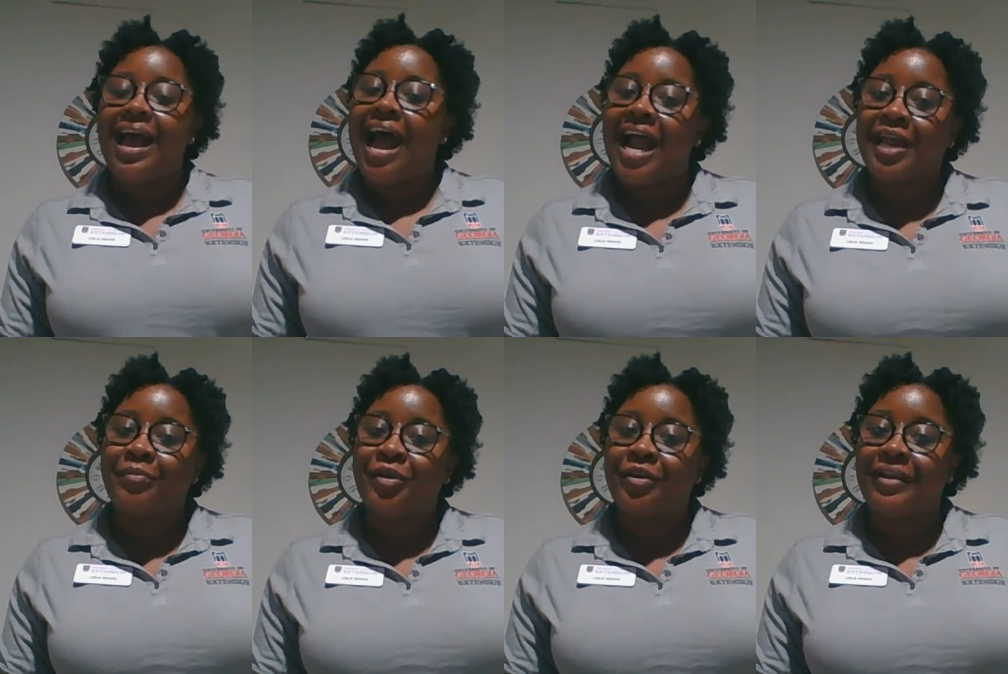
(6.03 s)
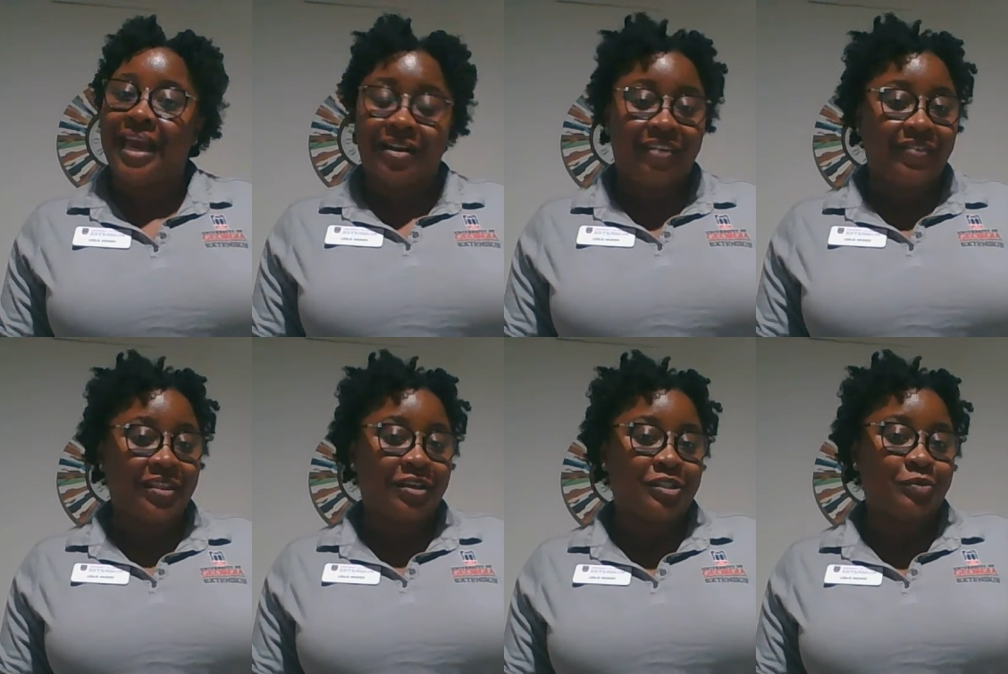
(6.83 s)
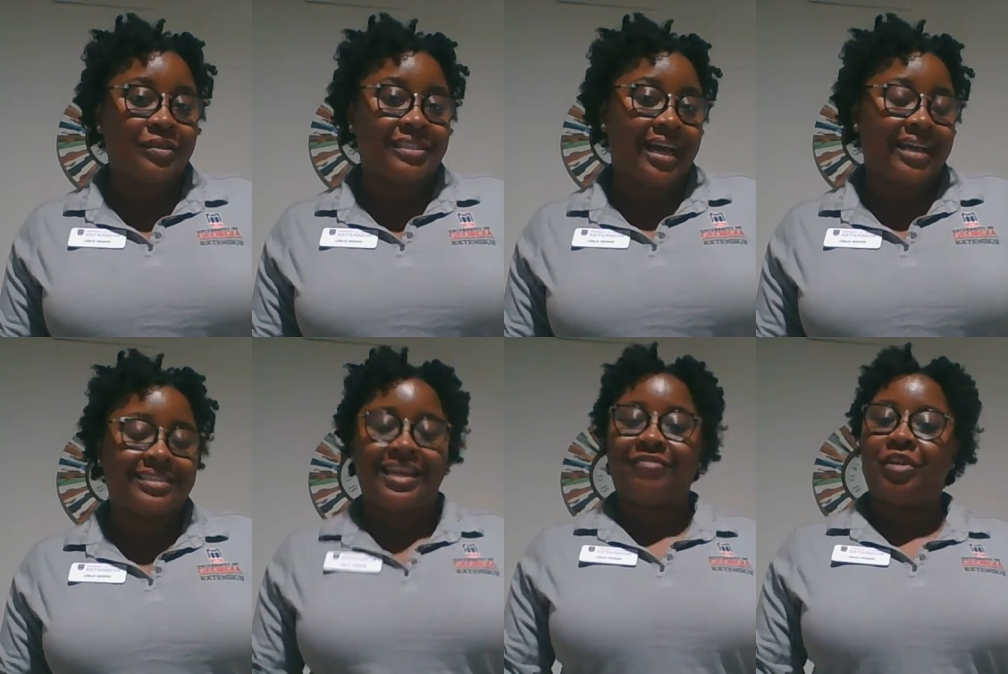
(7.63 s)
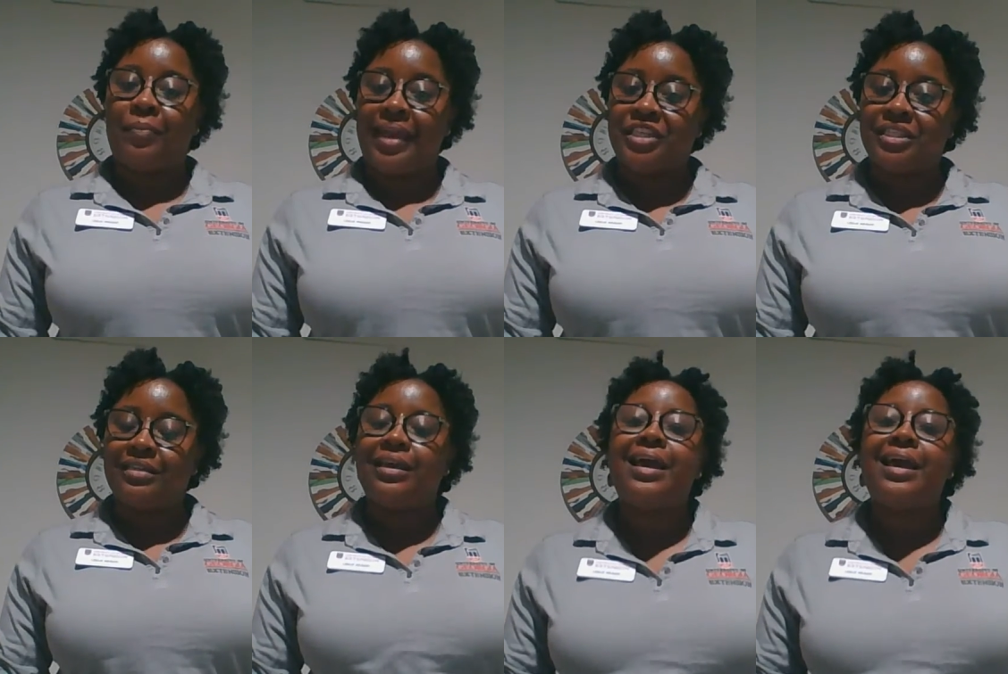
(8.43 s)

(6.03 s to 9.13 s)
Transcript: I am your County Family Consumer Science and EFNEP Agent.